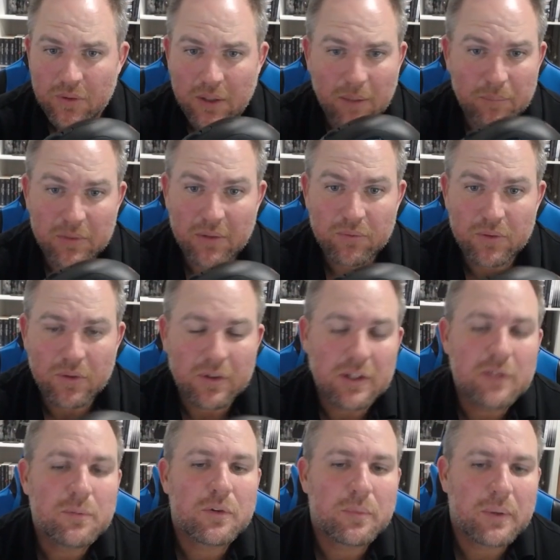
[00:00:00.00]
I'm definitely not an
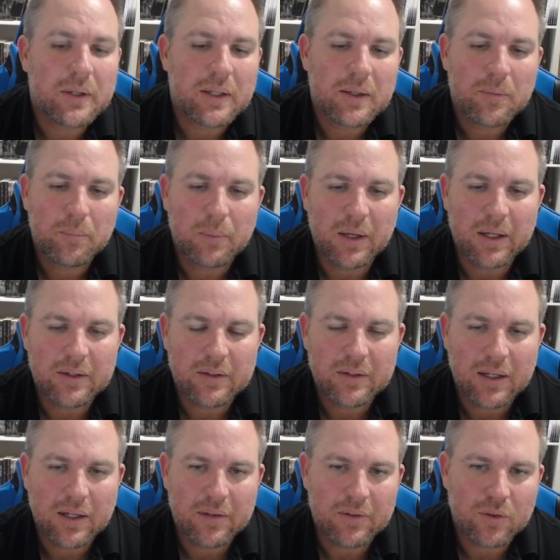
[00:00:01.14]
esports player, but
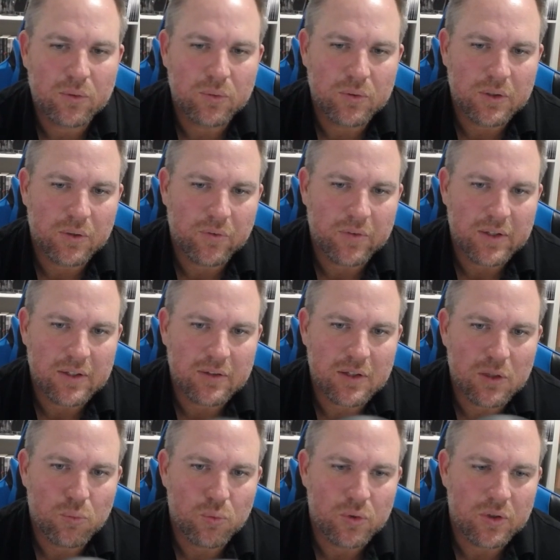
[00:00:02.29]
the cool little things that you
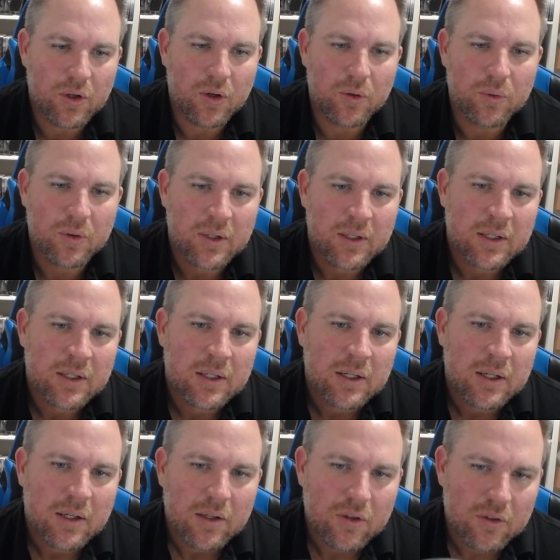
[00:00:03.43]
wouldn't know.
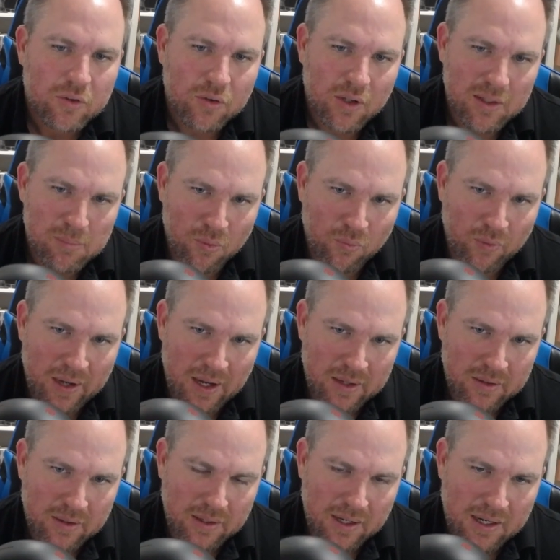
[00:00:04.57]
You've got a slightly more
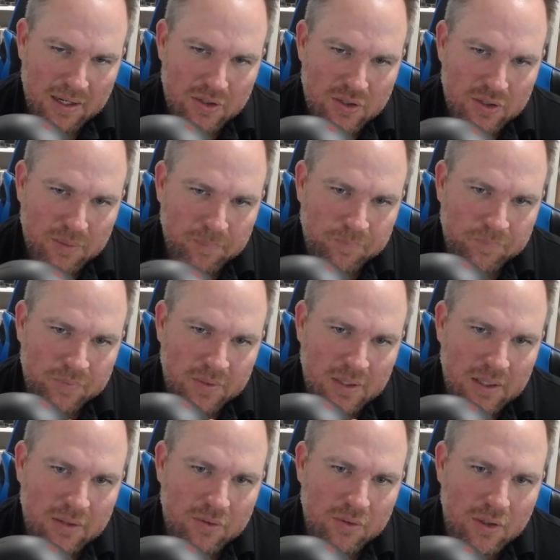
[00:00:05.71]
rounded edge
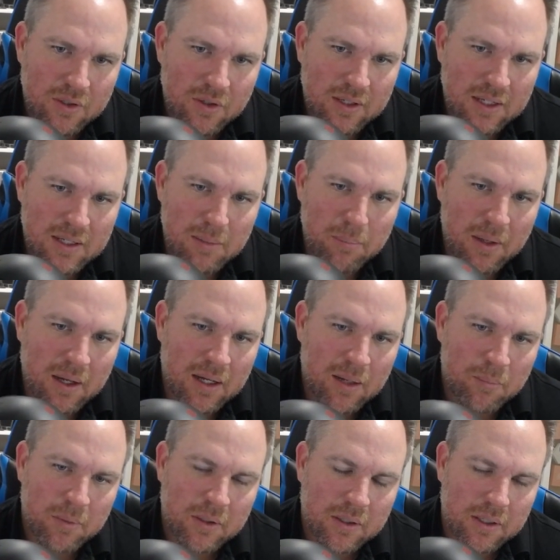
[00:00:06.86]
here, so you don't get your
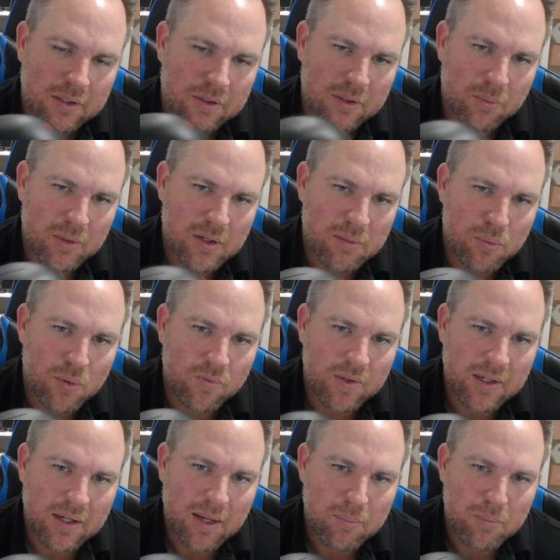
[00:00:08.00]
palm, actually, when you're moving it
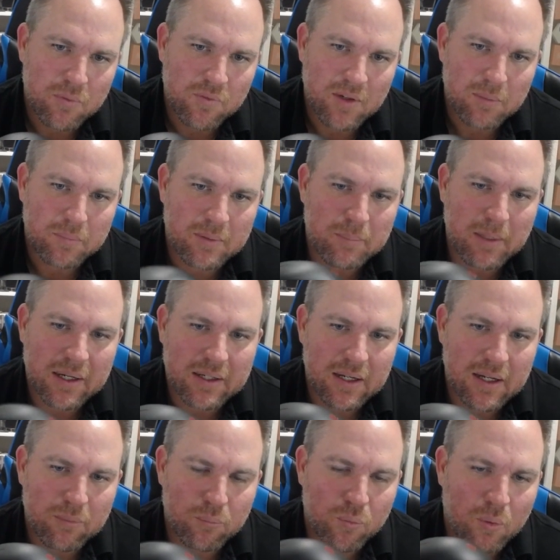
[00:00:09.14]
up and moving it back
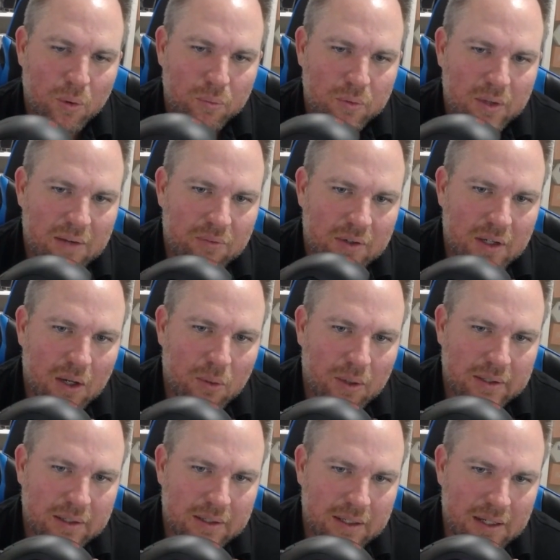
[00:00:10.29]
down, won't ever go
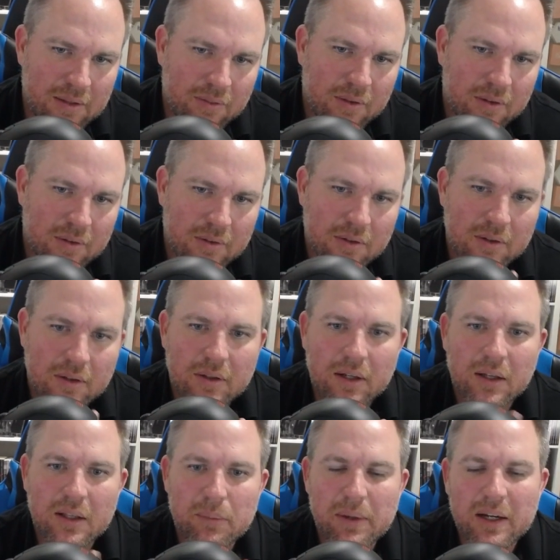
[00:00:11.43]
underneath
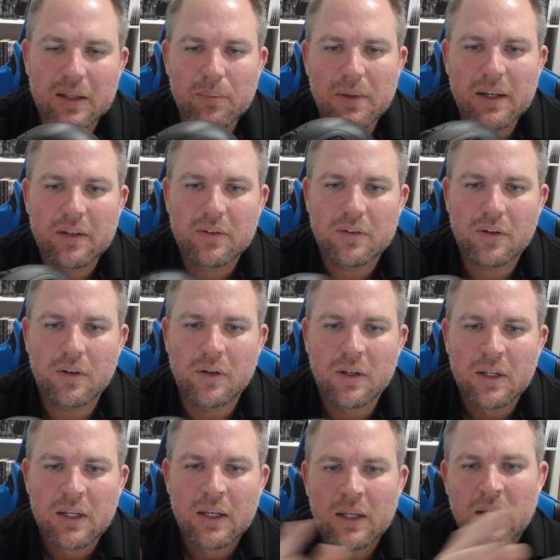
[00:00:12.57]
the back of the mouse. So
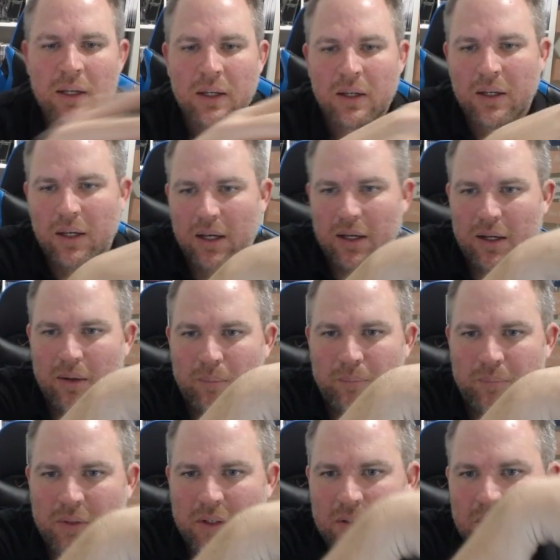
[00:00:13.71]

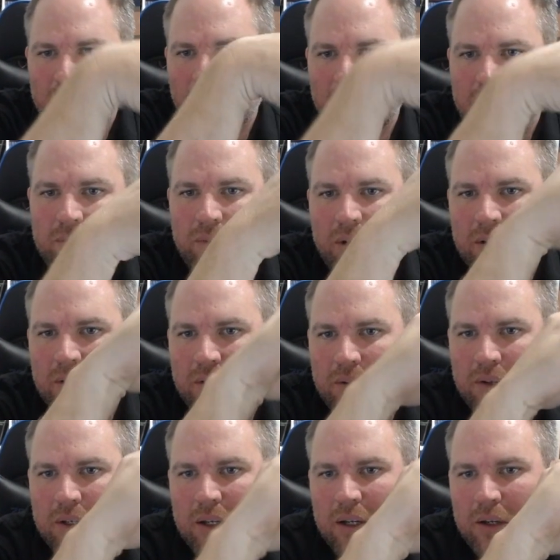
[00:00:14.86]
it's nice and rounded, so
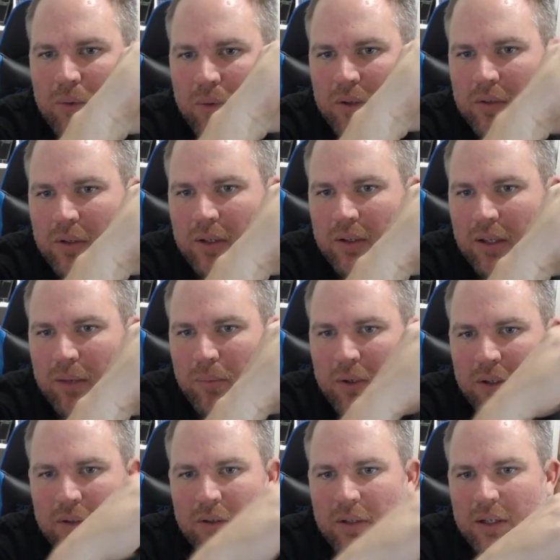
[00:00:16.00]
you can't quite see it there, but
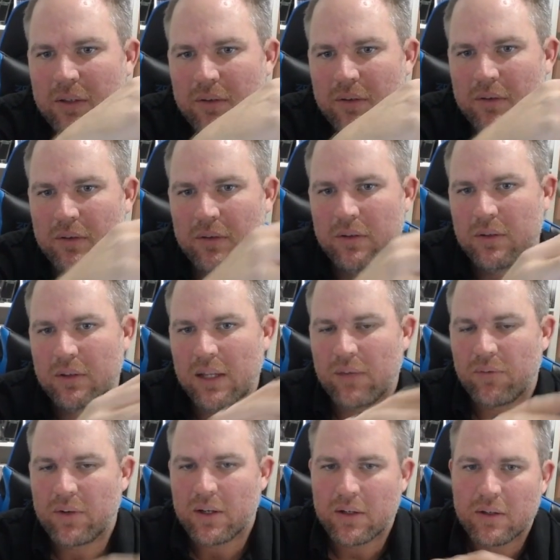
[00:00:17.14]
it's never
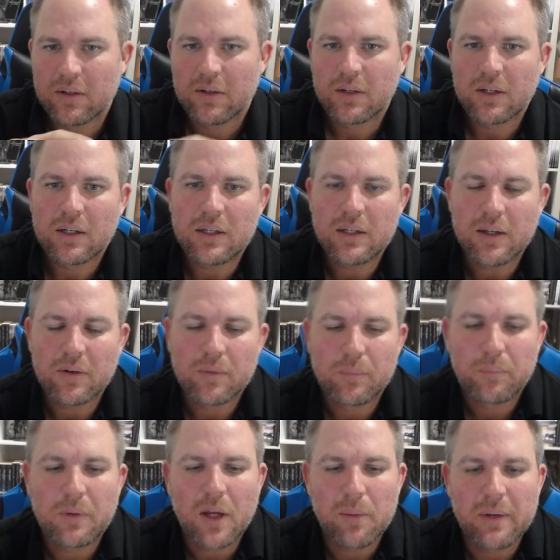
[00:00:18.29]
going to
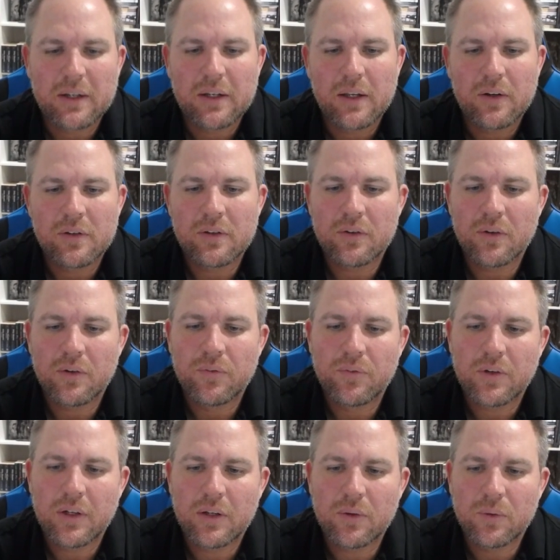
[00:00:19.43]
go back down on yourself
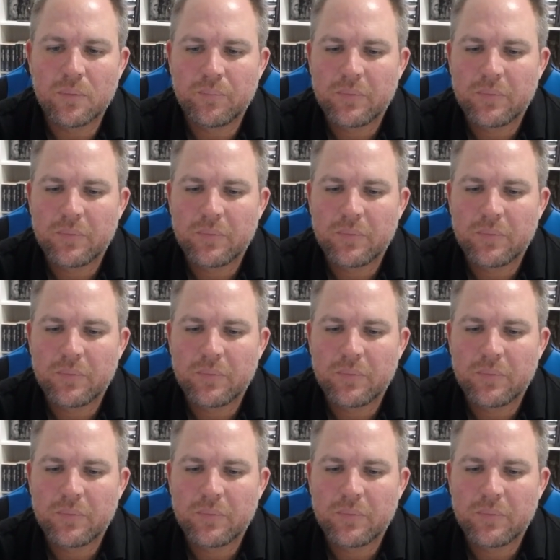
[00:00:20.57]
at all.